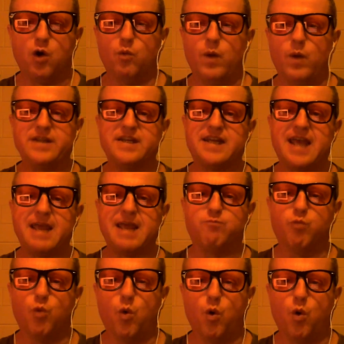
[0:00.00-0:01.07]
one to
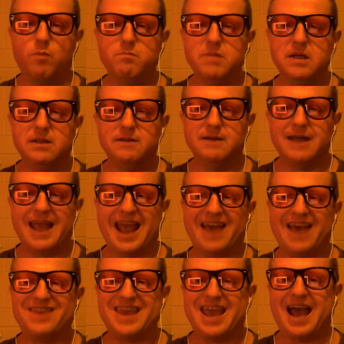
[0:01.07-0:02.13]
keep warm
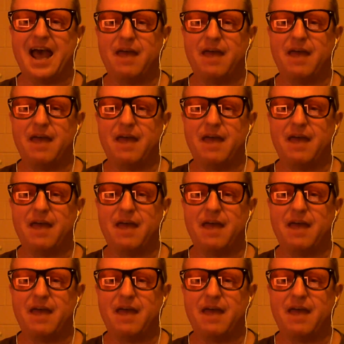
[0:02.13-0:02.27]
and the